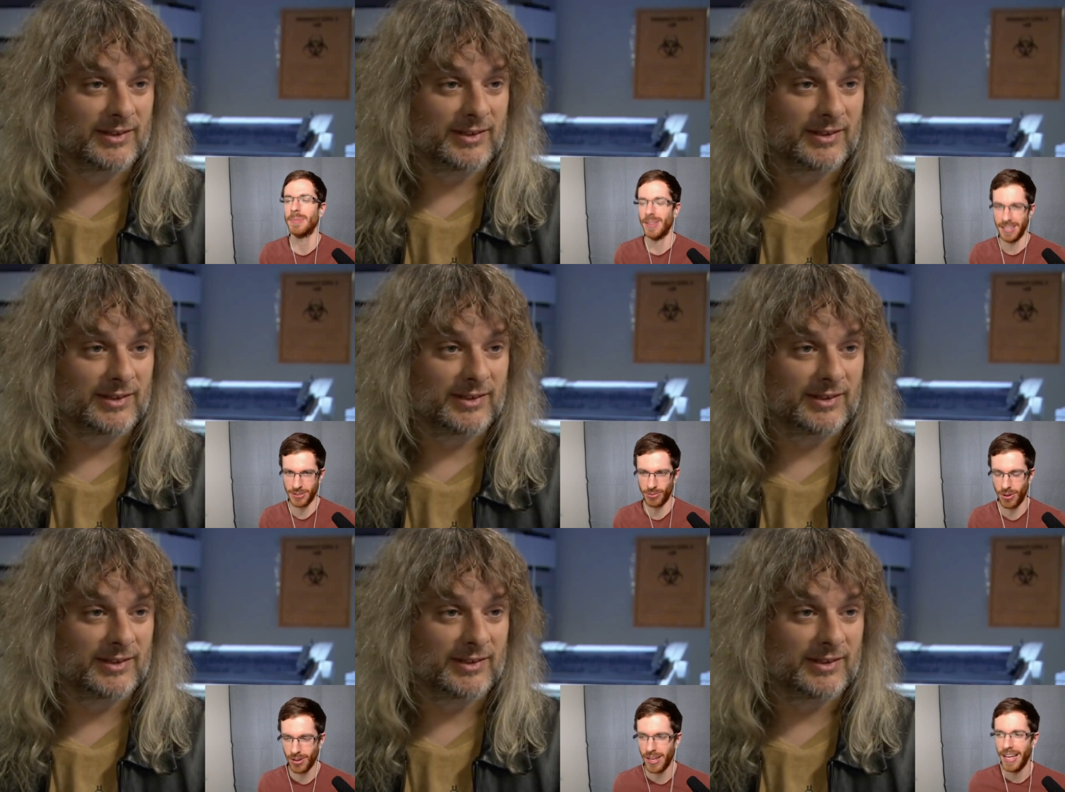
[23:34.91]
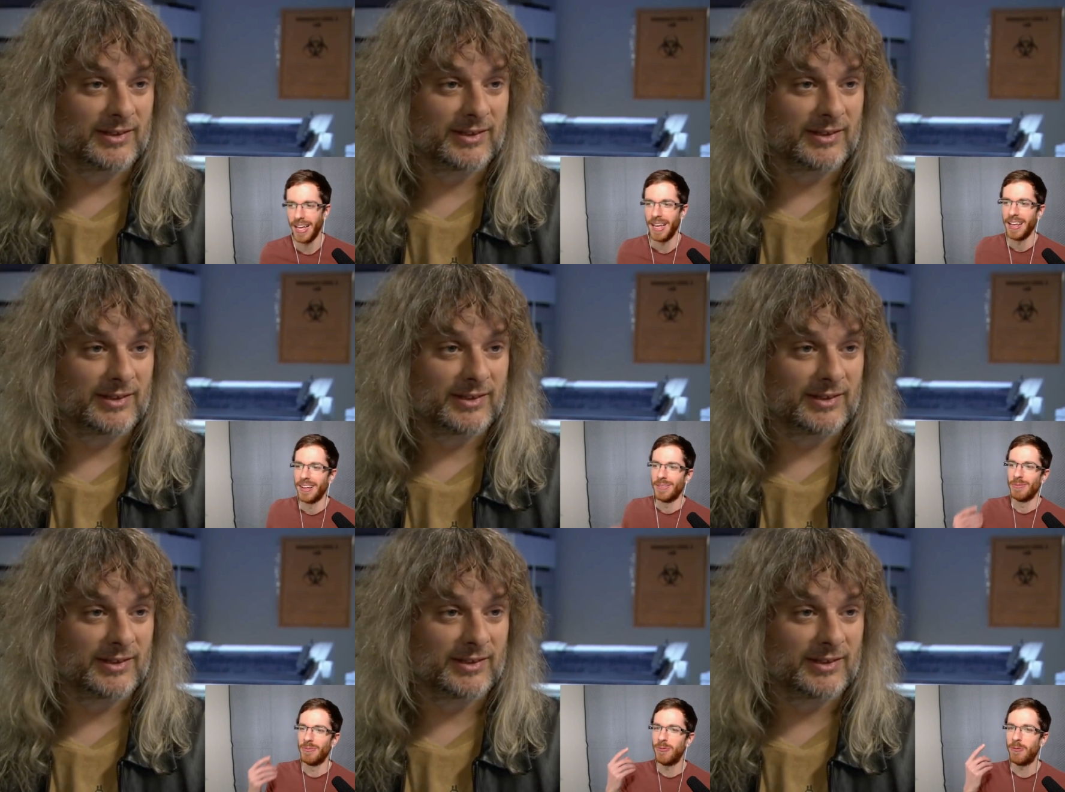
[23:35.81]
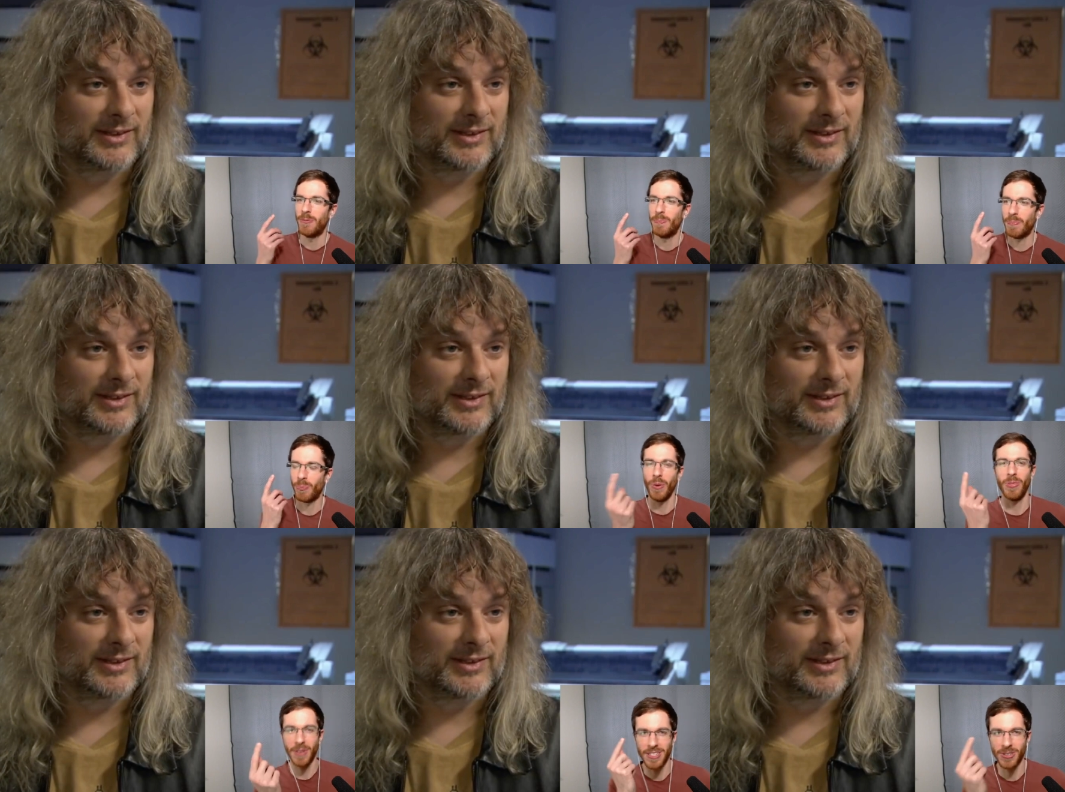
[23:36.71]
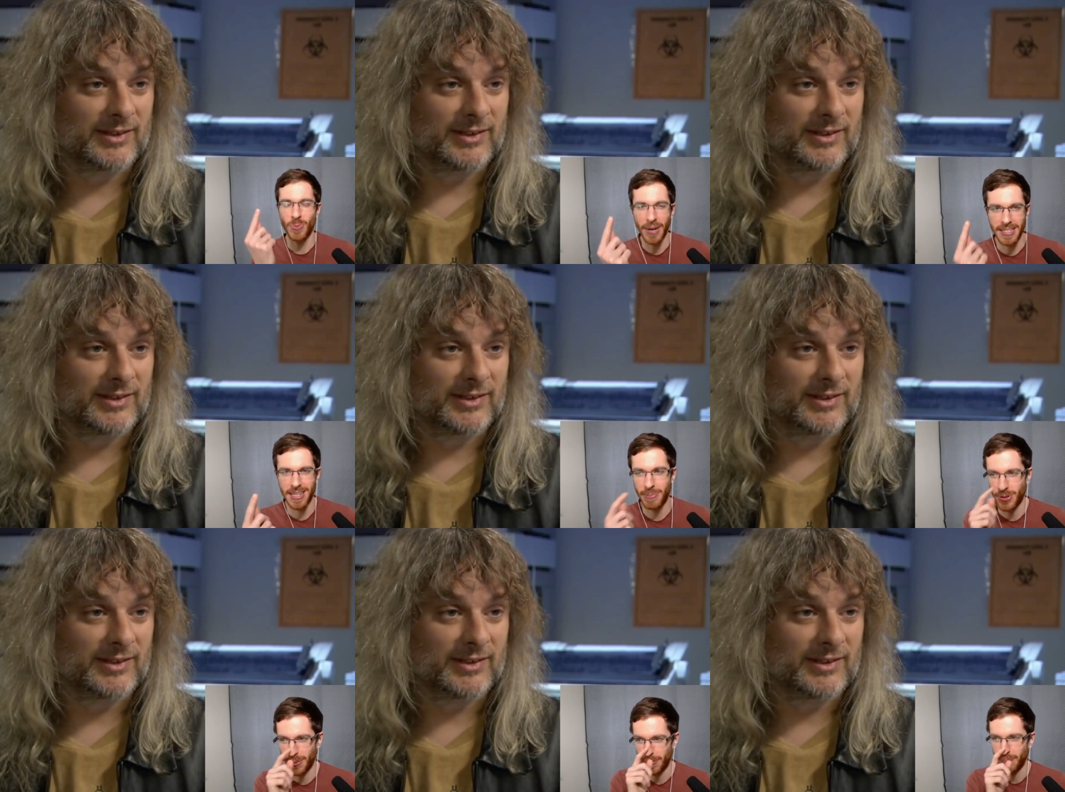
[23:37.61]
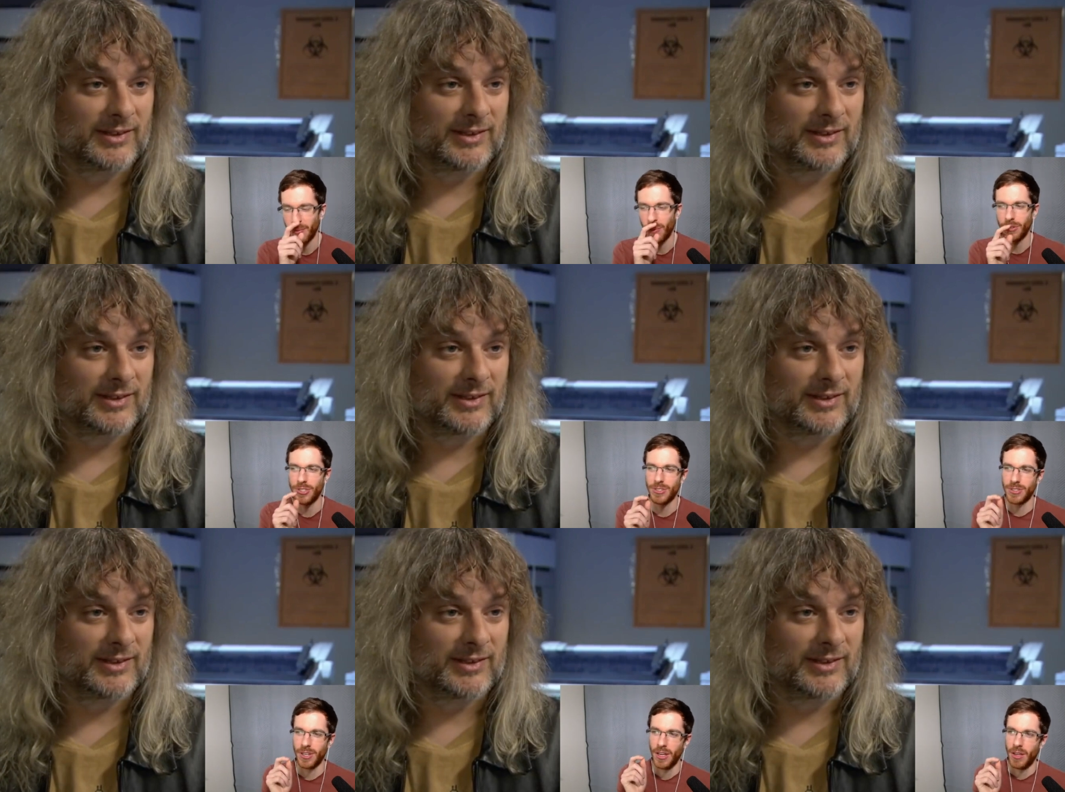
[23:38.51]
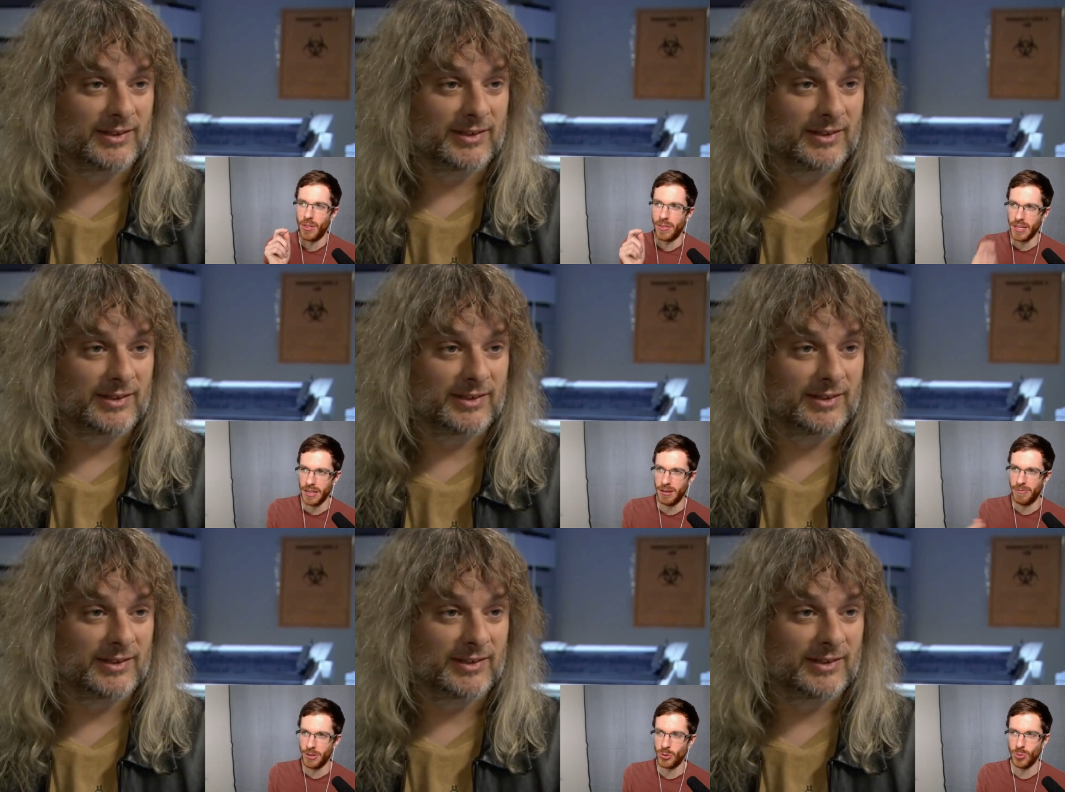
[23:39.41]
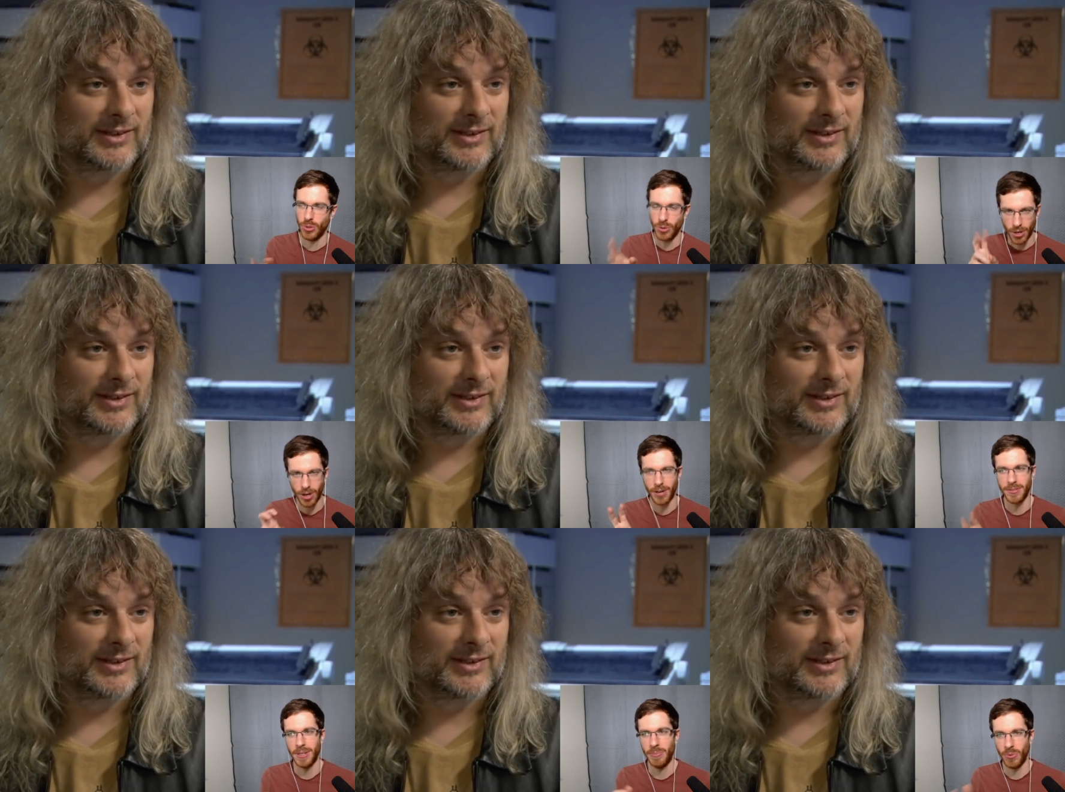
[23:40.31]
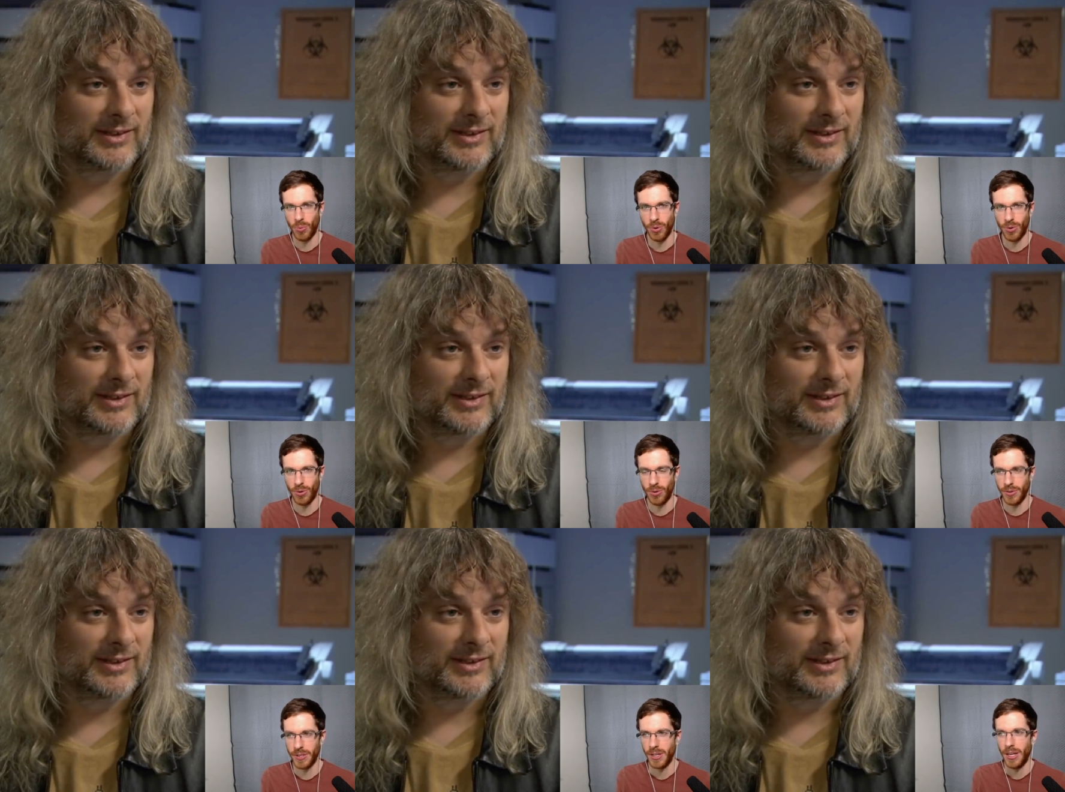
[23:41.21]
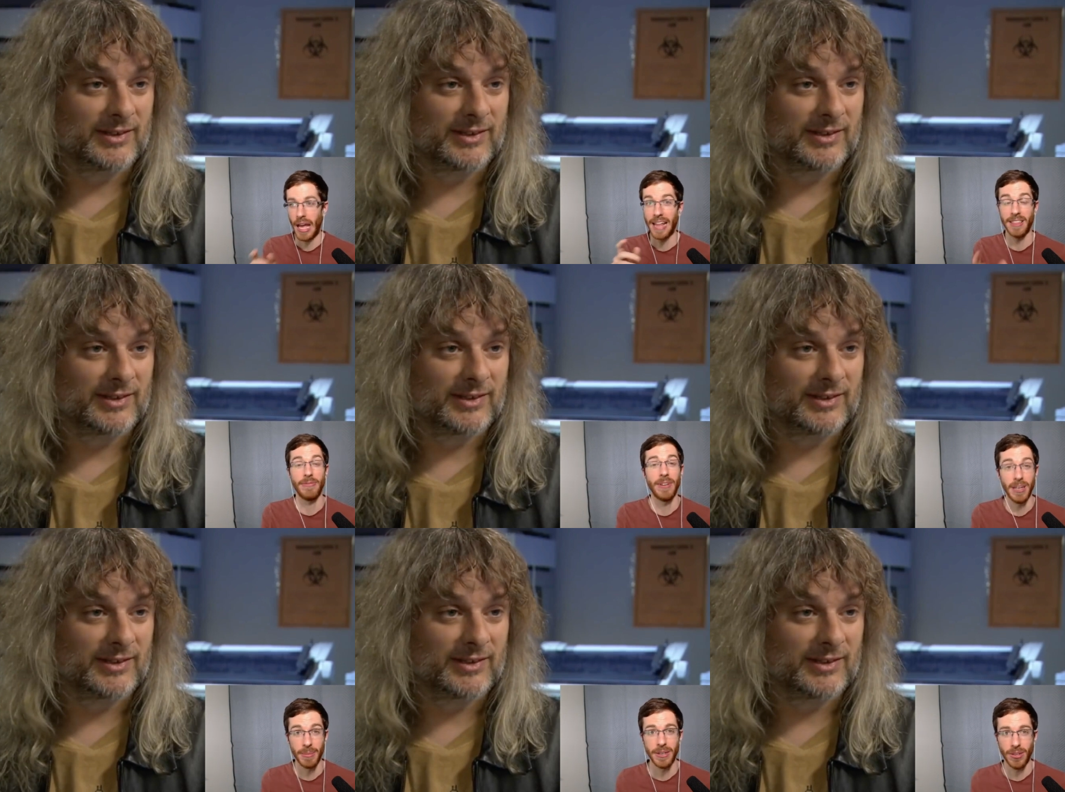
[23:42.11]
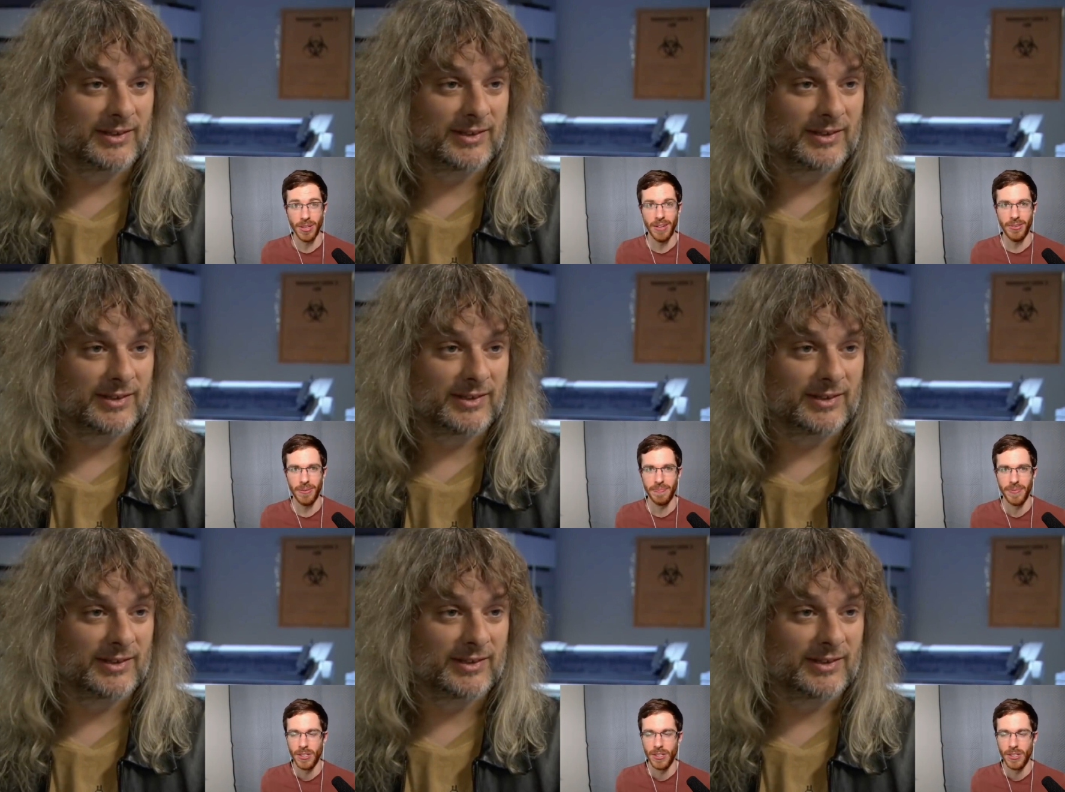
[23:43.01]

Speaker 1: I think it's wrong. With because there's one exception, which is the individual who carves up the world at the fundamental level.